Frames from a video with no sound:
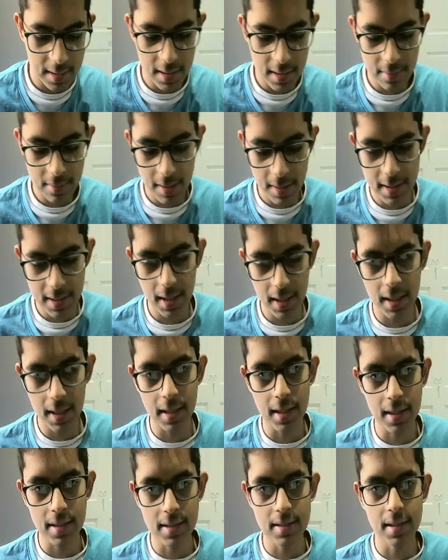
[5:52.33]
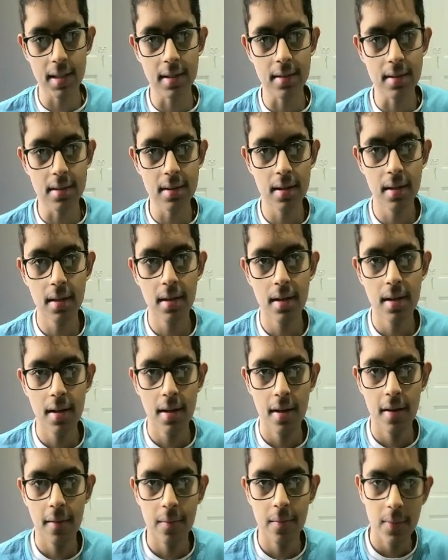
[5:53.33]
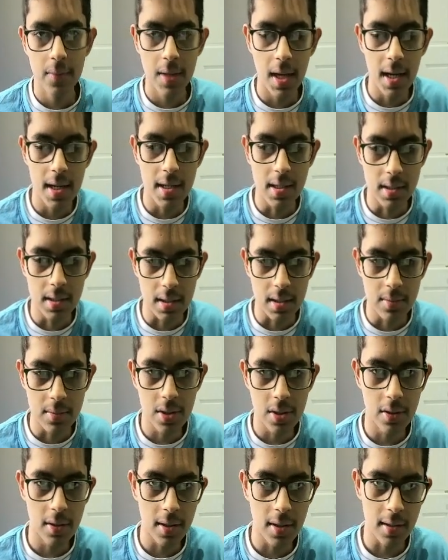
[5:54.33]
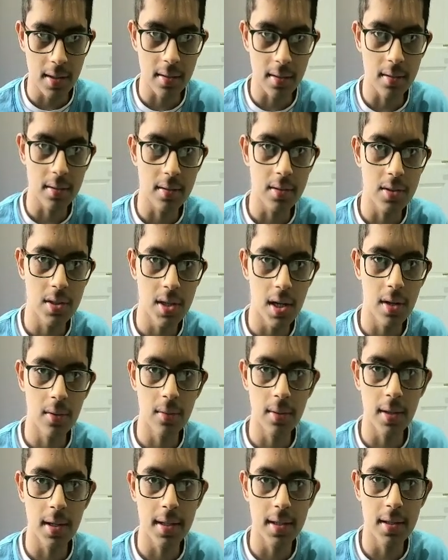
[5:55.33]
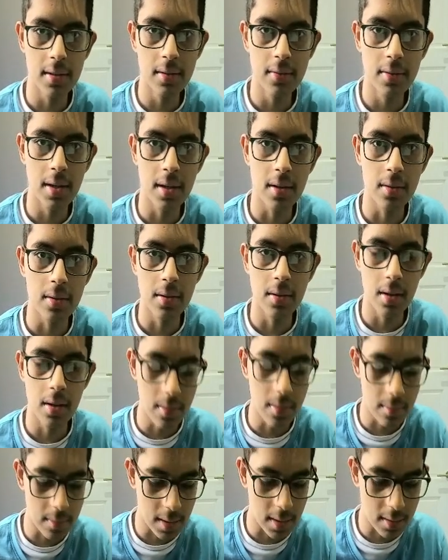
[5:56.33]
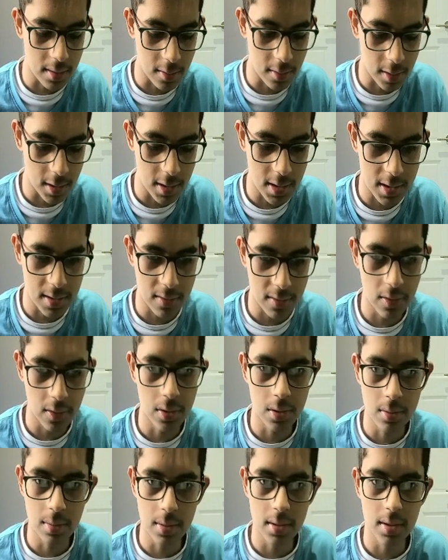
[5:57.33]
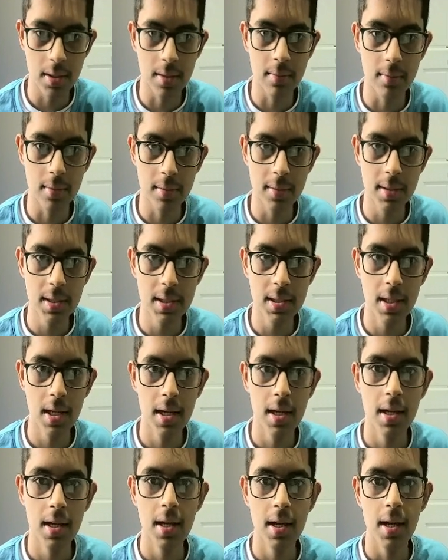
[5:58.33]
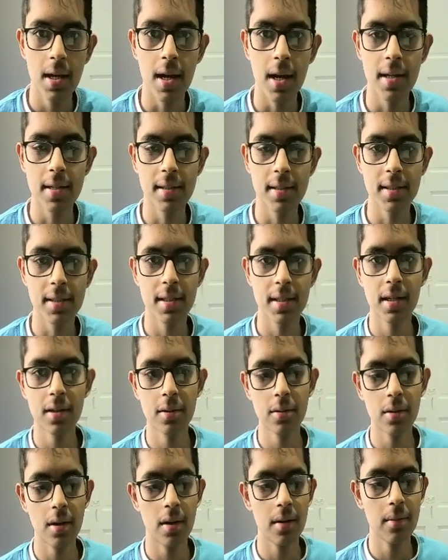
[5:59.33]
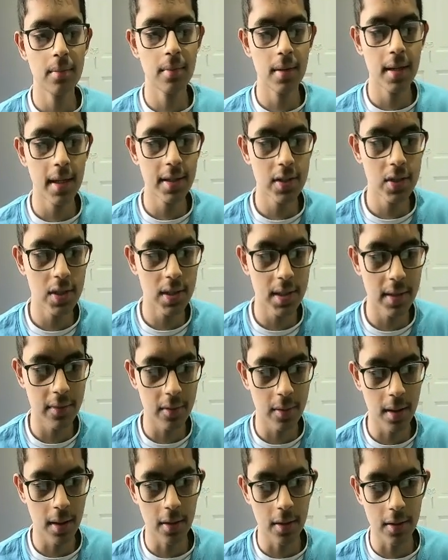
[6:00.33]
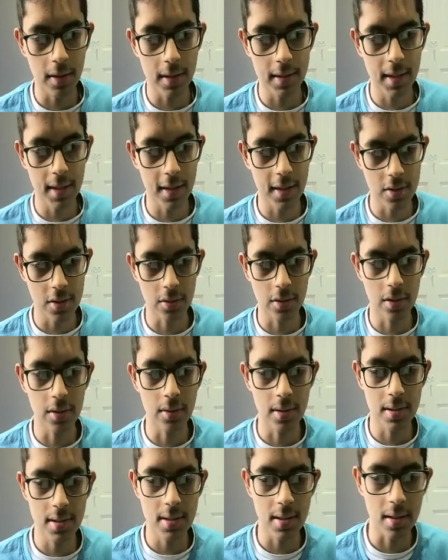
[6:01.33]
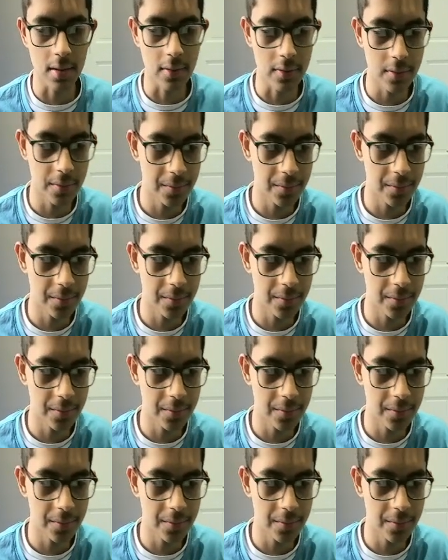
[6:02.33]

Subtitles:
basically extends. And I'm sure you had the general idea of how the recursive code will implement. And now let's just have a quick look at the actual code itself.